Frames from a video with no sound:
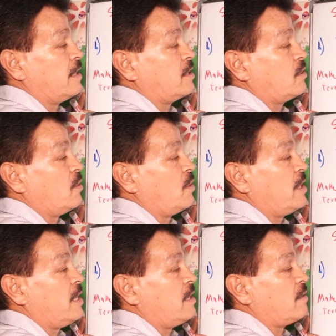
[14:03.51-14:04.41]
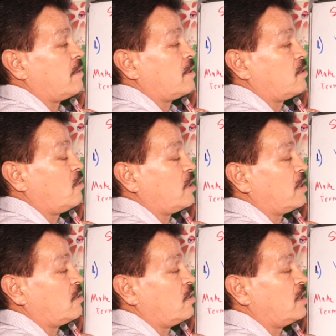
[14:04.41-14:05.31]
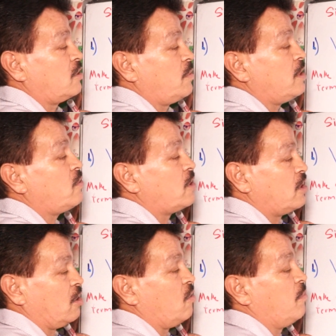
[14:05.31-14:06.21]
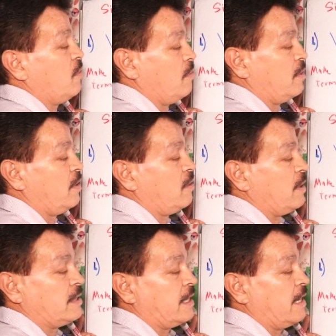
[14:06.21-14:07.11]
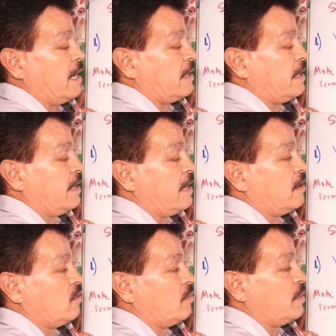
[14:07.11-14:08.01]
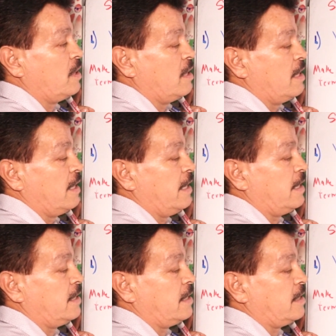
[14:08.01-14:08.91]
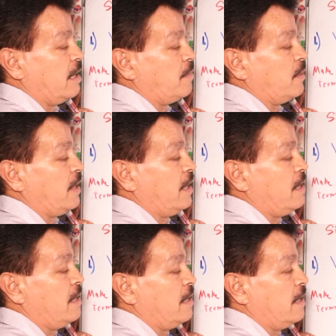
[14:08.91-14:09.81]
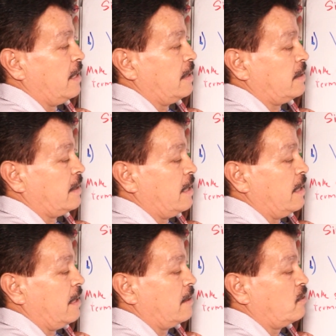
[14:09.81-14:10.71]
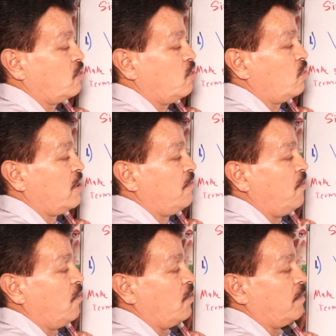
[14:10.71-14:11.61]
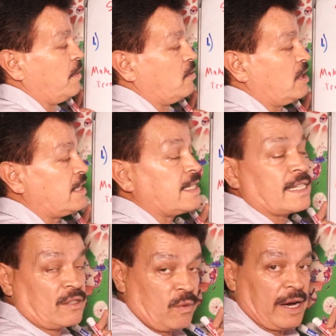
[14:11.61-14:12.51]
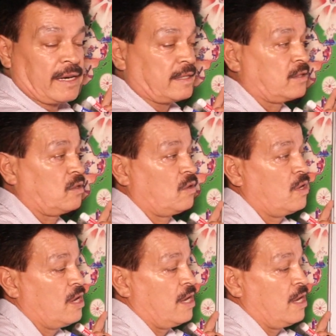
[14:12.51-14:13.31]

Sorry. So it's 3 to the 2nd power. Otherwise, cannot group. It is the same, okay? It's just looking for, because this is a square. So